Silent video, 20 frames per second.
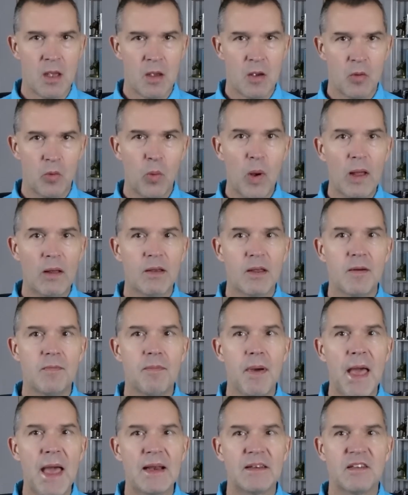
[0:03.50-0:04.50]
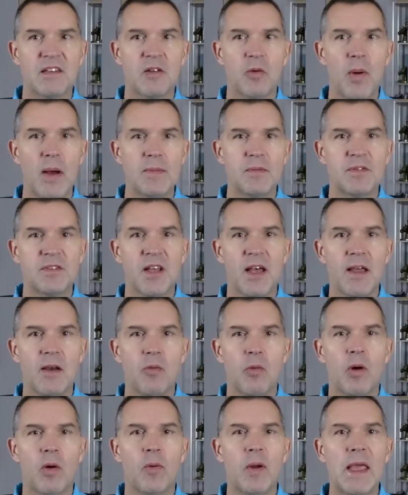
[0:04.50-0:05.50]
Welcome back to the
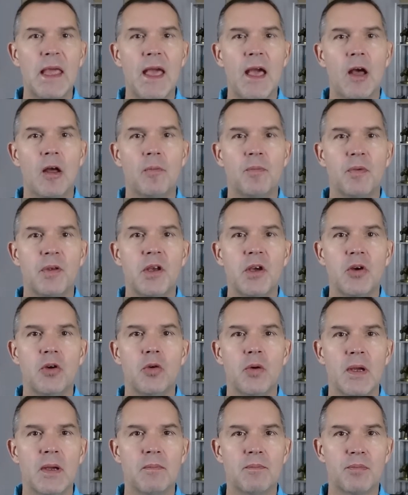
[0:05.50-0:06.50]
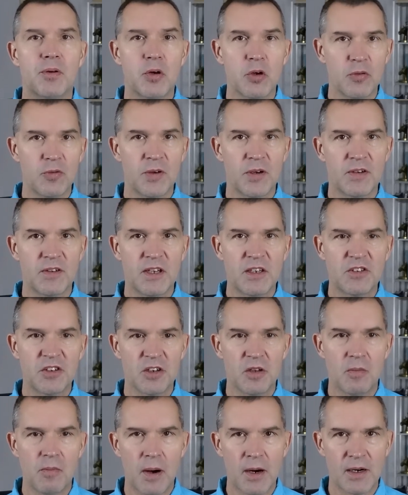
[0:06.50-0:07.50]
website where we help you improve your
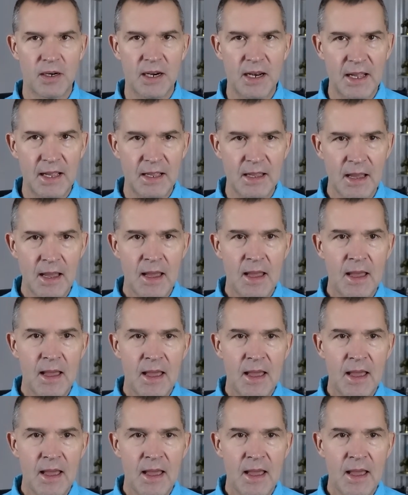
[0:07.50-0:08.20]
digital marketing.